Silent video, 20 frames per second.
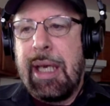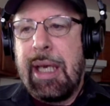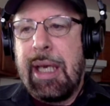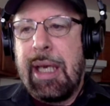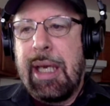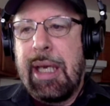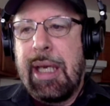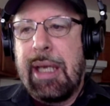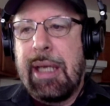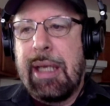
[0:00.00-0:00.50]

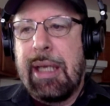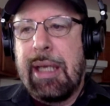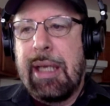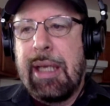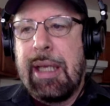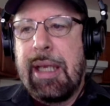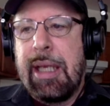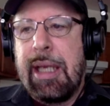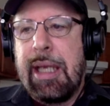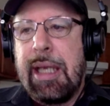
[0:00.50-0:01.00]
And
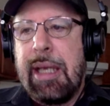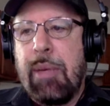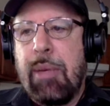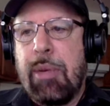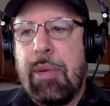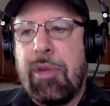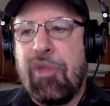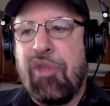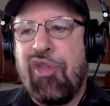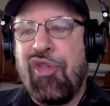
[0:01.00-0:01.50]
he
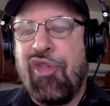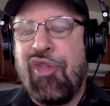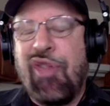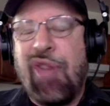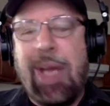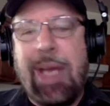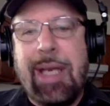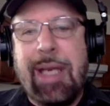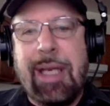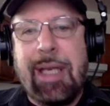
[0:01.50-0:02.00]
was
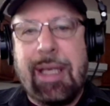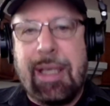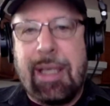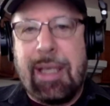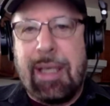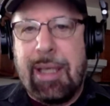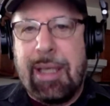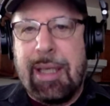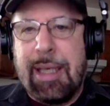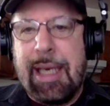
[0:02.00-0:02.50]

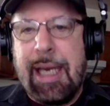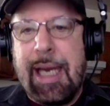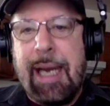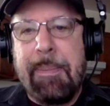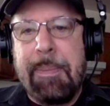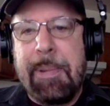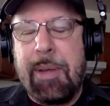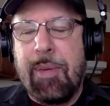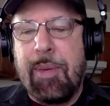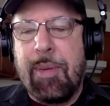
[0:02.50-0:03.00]
fighting the
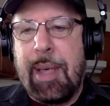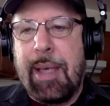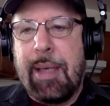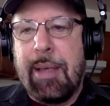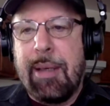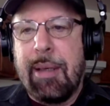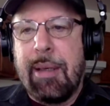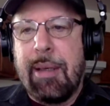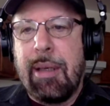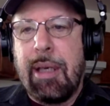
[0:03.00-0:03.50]

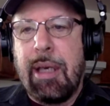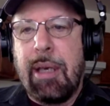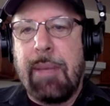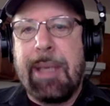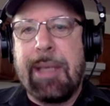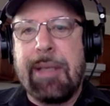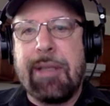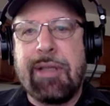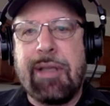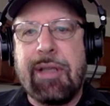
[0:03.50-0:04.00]
copywriter
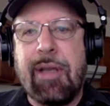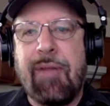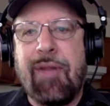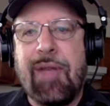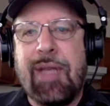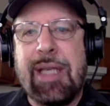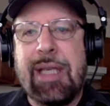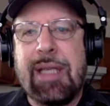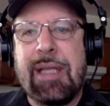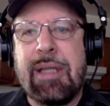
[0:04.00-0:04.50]
about stuff
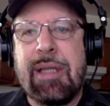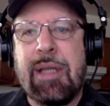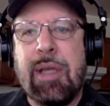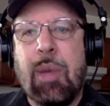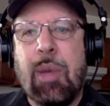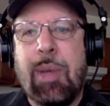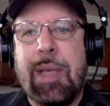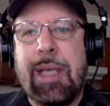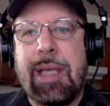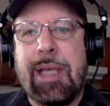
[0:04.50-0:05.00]
he didn't
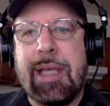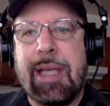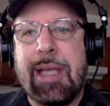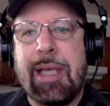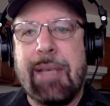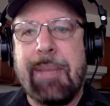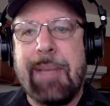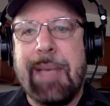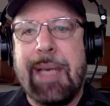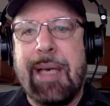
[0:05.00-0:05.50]
know
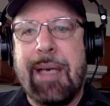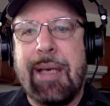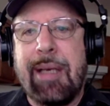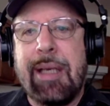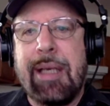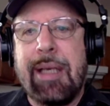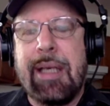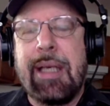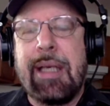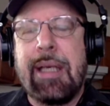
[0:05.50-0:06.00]
anything about
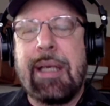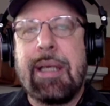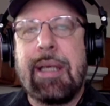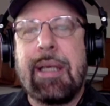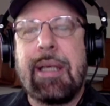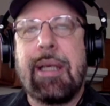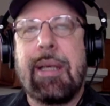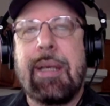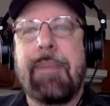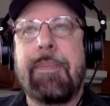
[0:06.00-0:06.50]

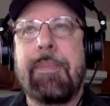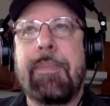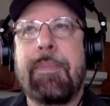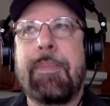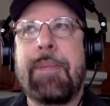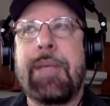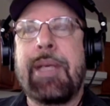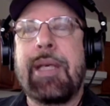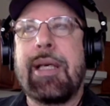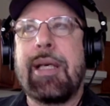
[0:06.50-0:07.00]

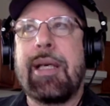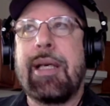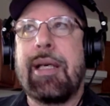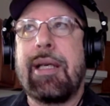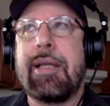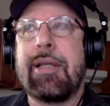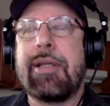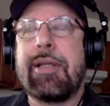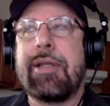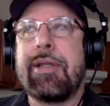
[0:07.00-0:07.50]

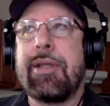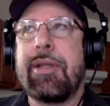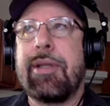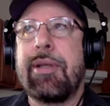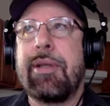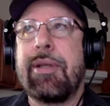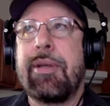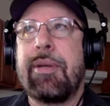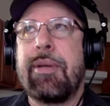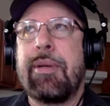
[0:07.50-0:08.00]
because
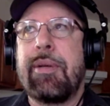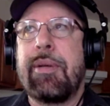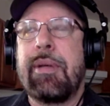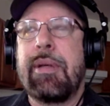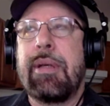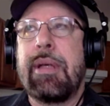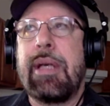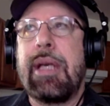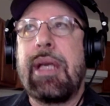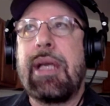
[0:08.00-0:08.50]

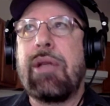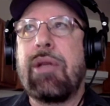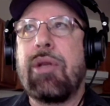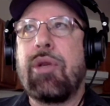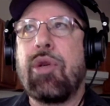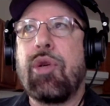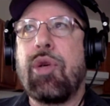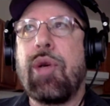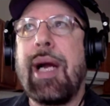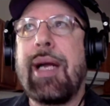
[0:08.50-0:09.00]
he
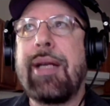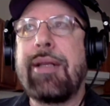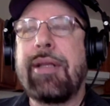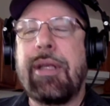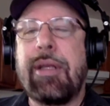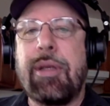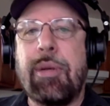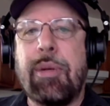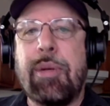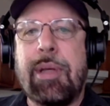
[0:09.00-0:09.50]
tried
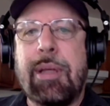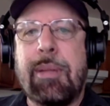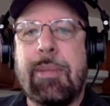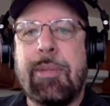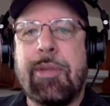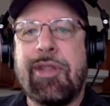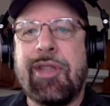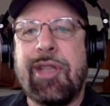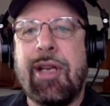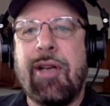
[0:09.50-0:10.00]
to do it
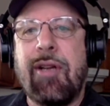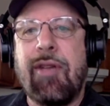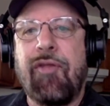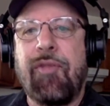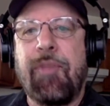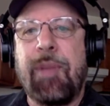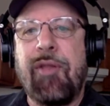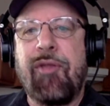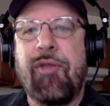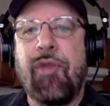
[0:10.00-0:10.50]

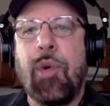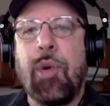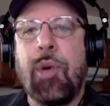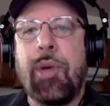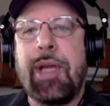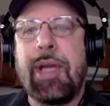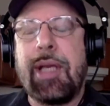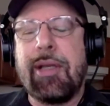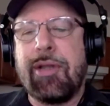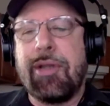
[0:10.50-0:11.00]
himself
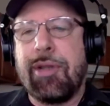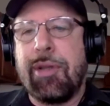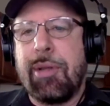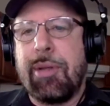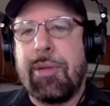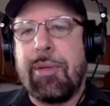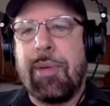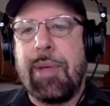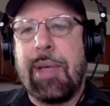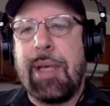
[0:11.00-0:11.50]
before that
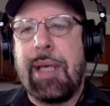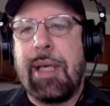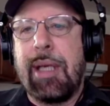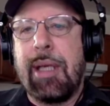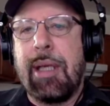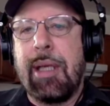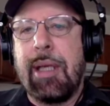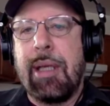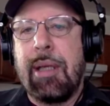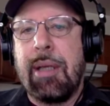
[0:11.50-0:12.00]
certain
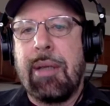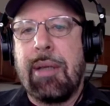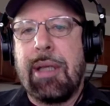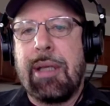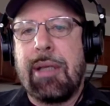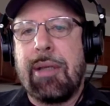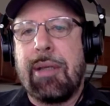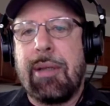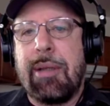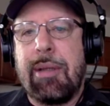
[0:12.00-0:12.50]
way
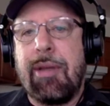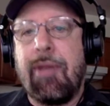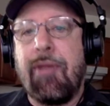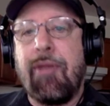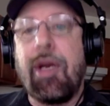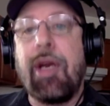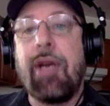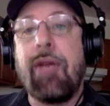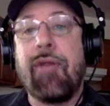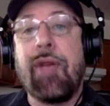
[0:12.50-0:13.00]
is a
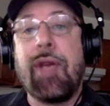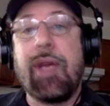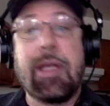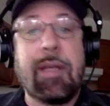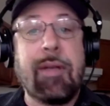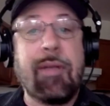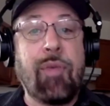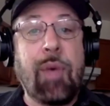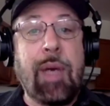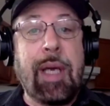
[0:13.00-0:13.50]
very
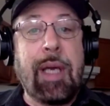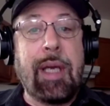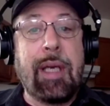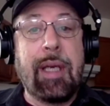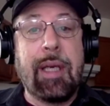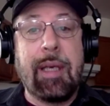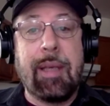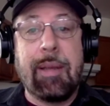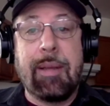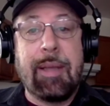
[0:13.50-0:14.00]
effective way.
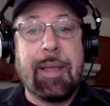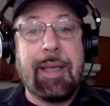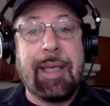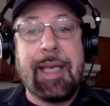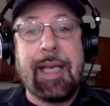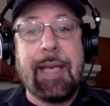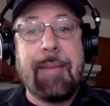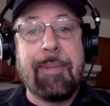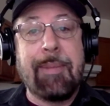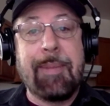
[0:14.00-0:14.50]
And
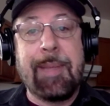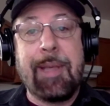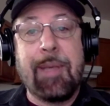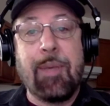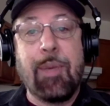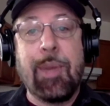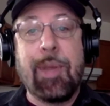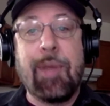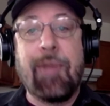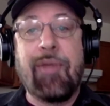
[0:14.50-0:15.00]
again, I'm
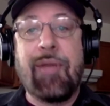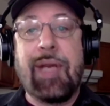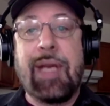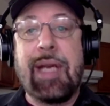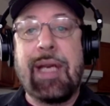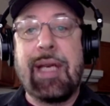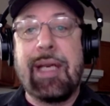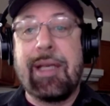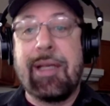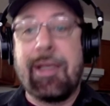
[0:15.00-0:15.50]
being real
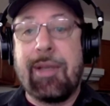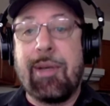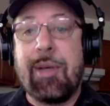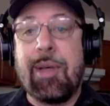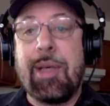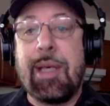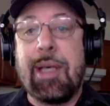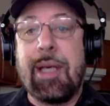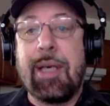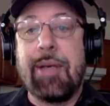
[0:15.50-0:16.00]
vague because I
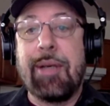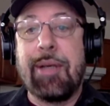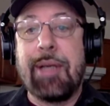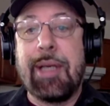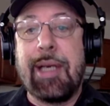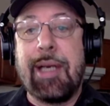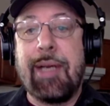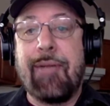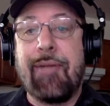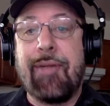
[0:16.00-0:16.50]
want to honor the
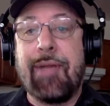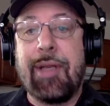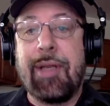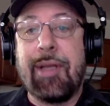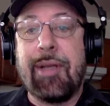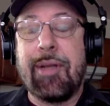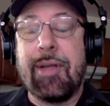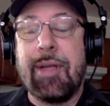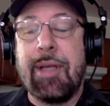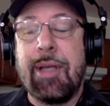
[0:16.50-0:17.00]

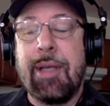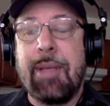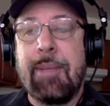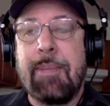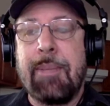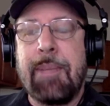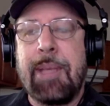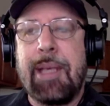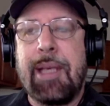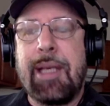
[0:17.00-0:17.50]
confidence.
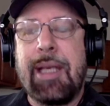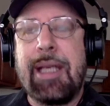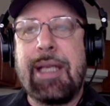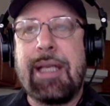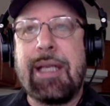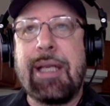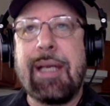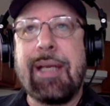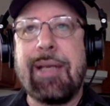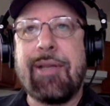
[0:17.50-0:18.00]
But
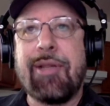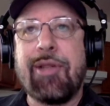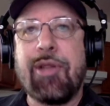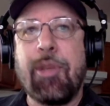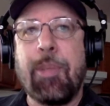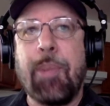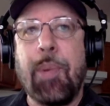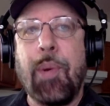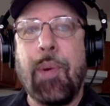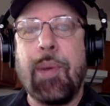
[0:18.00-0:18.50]
he'd done it
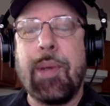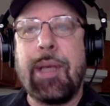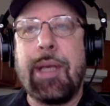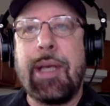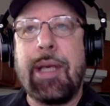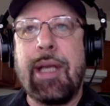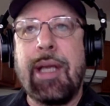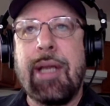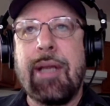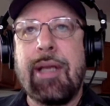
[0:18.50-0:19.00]
so
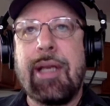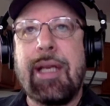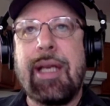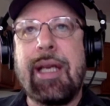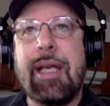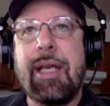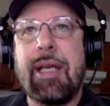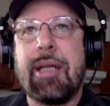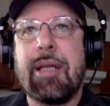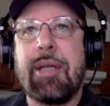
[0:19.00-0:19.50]
poorly that
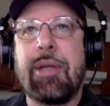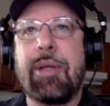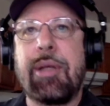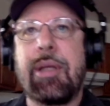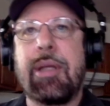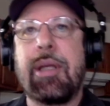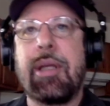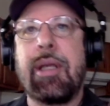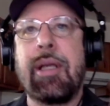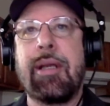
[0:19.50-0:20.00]
he
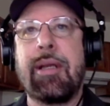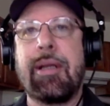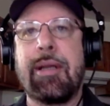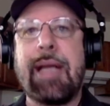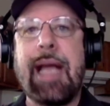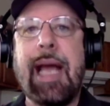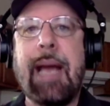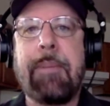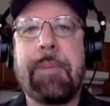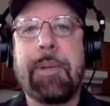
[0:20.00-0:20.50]
concluded
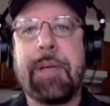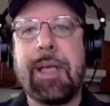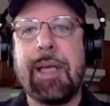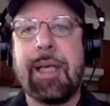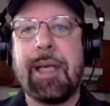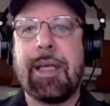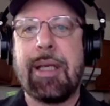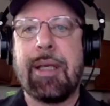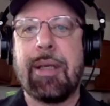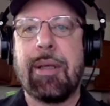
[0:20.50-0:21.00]
that
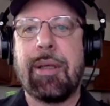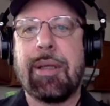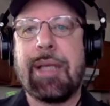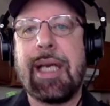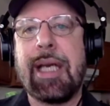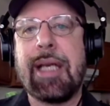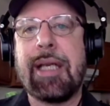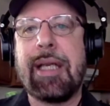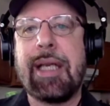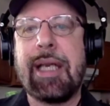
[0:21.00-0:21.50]
particular
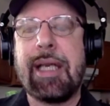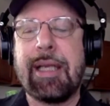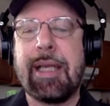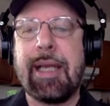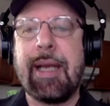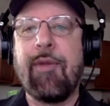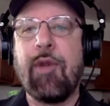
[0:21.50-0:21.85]
technique